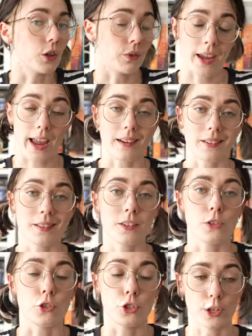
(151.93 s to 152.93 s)
you've gained
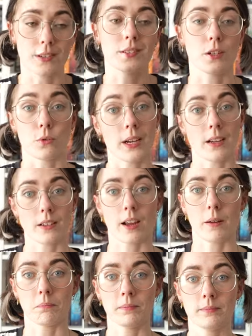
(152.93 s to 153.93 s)
just in reading
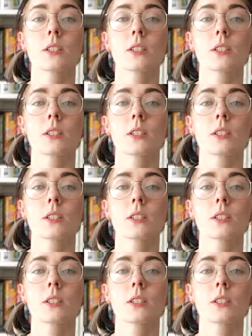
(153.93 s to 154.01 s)
time.